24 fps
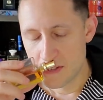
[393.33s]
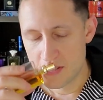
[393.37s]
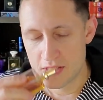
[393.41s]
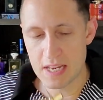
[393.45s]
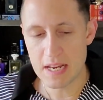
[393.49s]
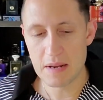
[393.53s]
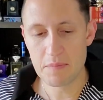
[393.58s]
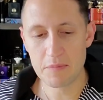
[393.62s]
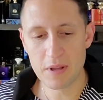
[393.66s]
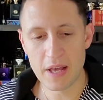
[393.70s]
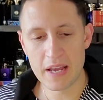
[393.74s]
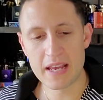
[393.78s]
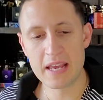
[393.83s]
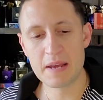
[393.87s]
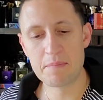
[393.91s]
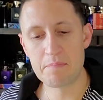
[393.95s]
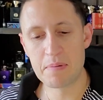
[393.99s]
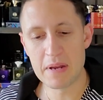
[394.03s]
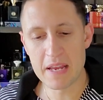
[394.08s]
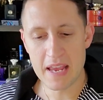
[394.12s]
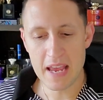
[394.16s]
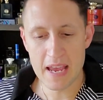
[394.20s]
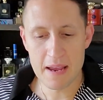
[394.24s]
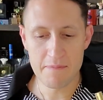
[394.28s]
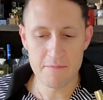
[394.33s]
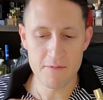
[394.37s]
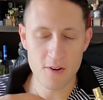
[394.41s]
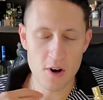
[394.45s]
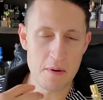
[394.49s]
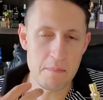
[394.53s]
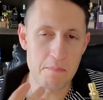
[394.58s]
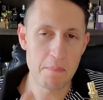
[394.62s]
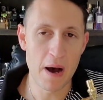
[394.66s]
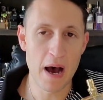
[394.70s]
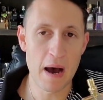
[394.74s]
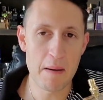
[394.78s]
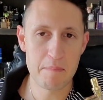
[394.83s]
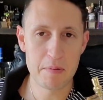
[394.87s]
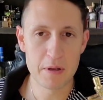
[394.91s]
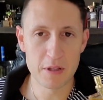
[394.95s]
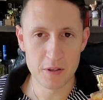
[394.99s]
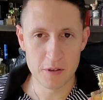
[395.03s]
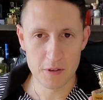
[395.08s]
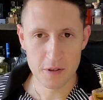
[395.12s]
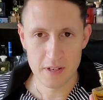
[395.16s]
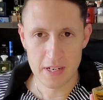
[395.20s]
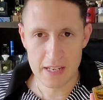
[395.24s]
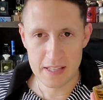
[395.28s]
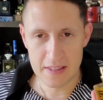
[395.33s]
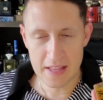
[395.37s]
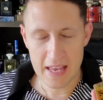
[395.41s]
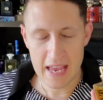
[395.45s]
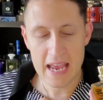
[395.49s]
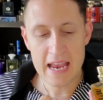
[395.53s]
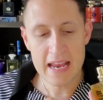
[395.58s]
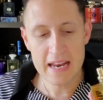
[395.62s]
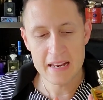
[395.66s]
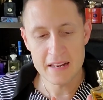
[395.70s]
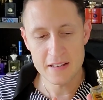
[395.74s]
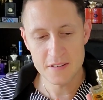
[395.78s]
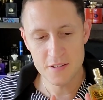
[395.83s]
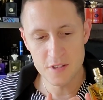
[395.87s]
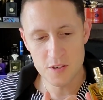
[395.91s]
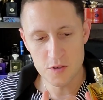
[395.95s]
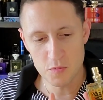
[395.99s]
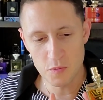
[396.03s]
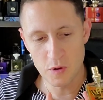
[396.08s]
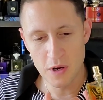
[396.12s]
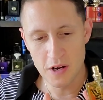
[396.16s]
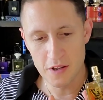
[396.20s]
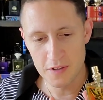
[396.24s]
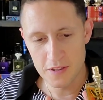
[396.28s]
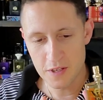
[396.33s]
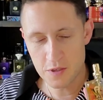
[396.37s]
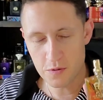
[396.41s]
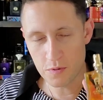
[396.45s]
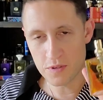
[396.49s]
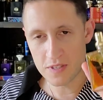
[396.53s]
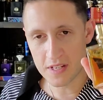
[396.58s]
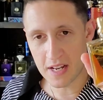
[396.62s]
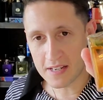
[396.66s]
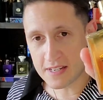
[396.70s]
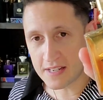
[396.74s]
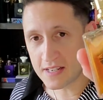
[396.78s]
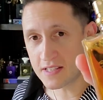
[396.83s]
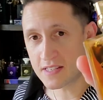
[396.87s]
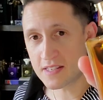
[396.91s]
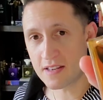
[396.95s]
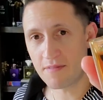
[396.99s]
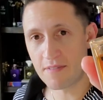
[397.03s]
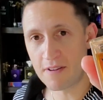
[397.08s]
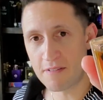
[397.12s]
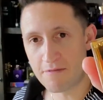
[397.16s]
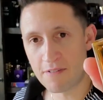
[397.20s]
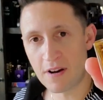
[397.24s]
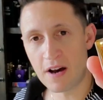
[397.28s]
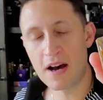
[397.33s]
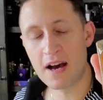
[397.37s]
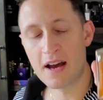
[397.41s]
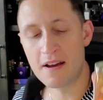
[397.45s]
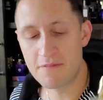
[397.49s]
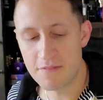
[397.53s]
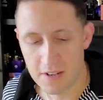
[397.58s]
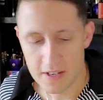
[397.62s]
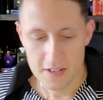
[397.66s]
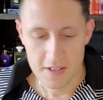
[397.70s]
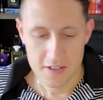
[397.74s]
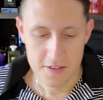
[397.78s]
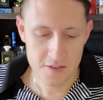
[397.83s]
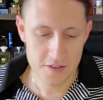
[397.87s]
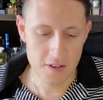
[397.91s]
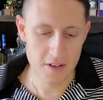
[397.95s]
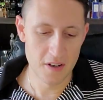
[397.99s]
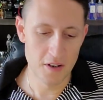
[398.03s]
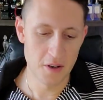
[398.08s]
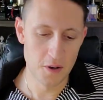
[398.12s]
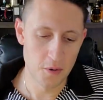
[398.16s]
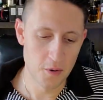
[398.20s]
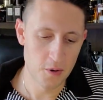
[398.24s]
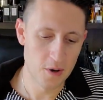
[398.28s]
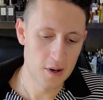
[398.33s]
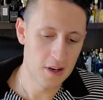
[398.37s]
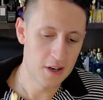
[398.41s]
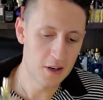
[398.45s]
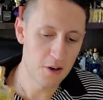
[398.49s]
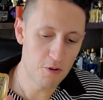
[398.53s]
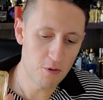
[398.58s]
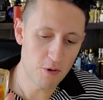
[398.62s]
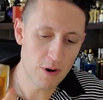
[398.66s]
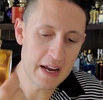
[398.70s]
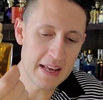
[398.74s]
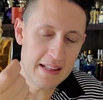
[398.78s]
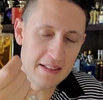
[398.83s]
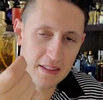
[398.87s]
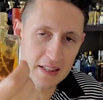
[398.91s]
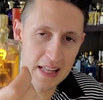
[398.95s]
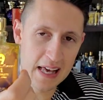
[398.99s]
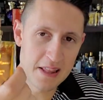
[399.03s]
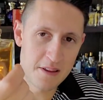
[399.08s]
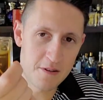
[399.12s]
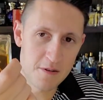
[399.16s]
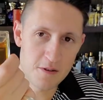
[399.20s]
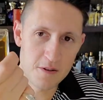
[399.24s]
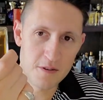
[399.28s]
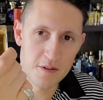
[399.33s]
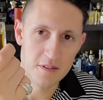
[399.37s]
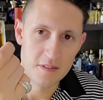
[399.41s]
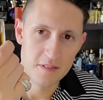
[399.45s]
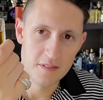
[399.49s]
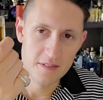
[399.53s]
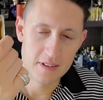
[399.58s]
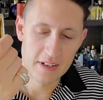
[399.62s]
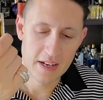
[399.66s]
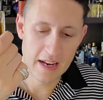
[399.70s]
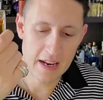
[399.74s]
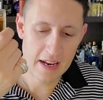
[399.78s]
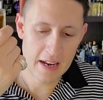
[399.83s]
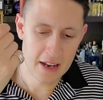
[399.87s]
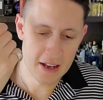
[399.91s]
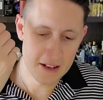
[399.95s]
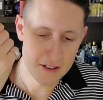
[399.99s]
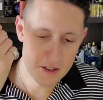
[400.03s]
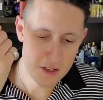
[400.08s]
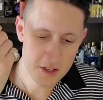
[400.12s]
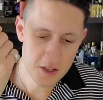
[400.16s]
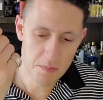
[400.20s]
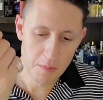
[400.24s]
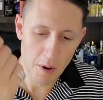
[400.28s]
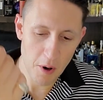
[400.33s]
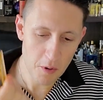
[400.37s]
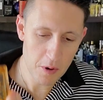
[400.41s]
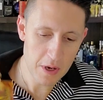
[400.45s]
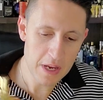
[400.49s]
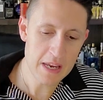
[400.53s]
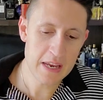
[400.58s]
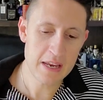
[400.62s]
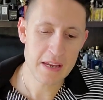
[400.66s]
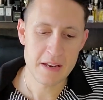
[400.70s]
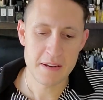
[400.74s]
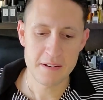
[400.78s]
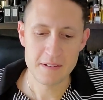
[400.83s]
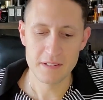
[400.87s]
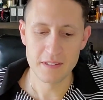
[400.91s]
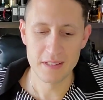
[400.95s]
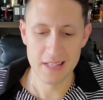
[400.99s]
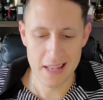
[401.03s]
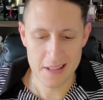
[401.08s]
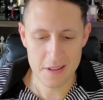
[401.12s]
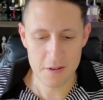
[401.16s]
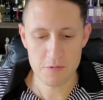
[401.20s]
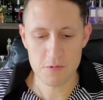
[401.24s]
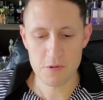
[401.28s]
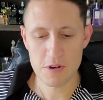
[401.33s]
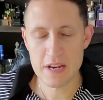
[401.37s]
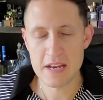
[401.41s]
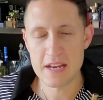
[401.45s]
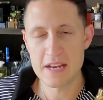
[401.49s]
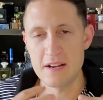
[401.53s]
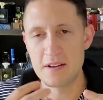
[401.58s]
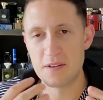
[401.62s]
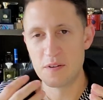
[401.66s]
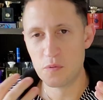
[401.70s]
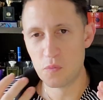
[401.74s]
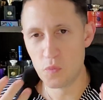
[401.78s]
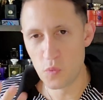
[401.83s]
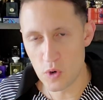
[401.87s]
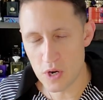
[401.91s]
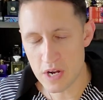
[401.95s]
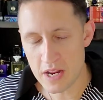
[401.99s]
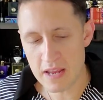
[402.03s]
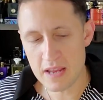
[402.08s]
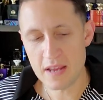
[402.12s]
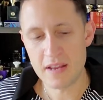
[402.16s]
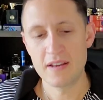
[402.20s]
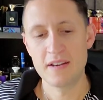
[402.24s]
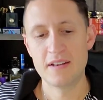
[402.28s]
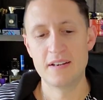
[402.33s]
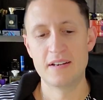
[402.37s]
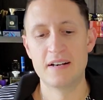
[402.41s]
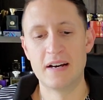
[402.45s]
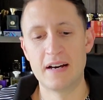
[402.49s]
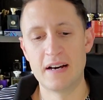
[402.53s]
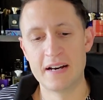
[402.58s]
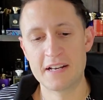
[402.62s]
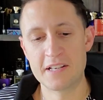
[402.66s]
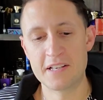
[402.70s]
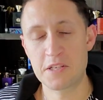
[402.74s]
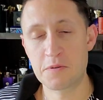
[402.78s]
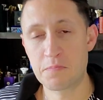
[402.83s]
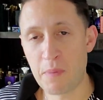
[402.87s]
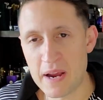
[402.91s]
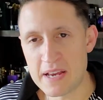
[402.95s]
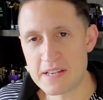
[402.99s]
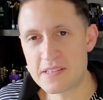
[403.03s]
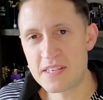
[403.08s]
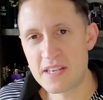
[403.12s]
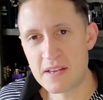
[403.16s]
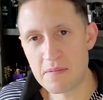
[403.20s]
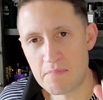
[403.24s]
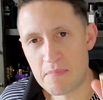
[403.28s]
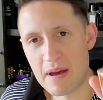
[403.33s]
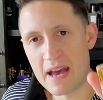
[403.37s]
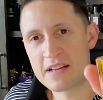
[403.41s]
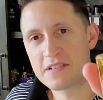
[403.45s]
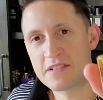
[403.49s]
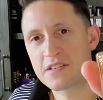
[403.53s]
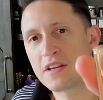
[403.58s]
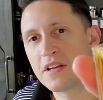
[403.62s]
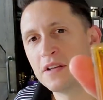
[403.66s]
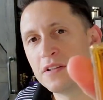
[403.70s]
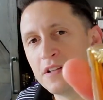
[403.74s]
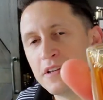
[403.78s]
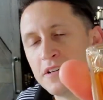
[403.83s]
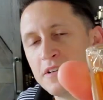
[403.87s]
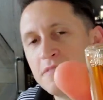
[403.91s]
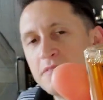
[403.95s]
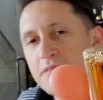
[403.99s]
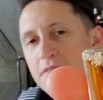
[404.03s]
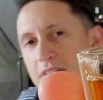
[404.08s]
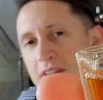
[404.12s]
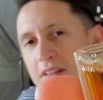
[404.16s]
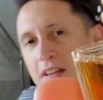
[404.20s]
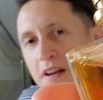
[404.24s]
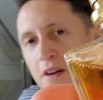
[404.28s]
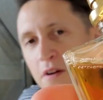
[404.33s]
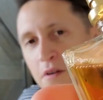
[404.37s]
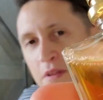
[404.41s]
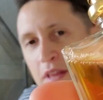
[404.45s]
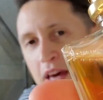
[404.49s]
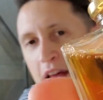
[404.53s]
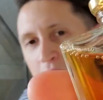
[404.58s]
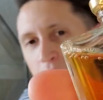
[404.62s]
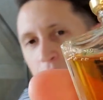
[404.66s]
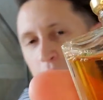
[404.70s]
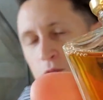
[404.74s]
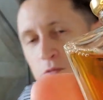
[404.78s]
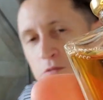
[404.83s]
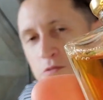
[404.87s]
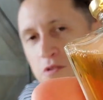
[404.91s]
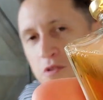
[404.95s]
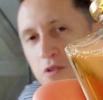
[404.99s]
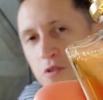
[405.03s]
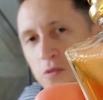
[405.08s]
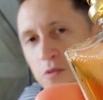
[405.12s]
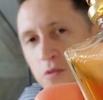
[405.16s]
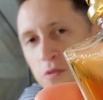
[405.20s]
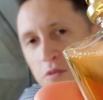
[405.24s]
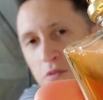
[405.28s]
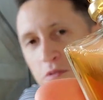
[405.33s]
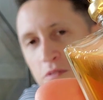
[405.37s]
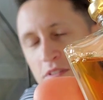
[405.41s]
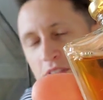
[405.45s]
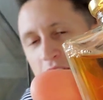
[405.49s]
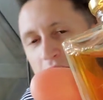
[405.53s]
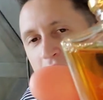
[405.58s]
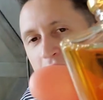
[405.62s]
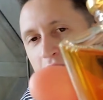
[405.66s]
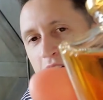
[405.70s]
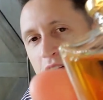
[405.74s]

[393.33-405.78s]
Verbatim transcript: seemed like it became very popular in the 80s as well. And this was 1975. So uh, great leather and smoky, leathery, woody, uh, spicy masculine. You know, that old school,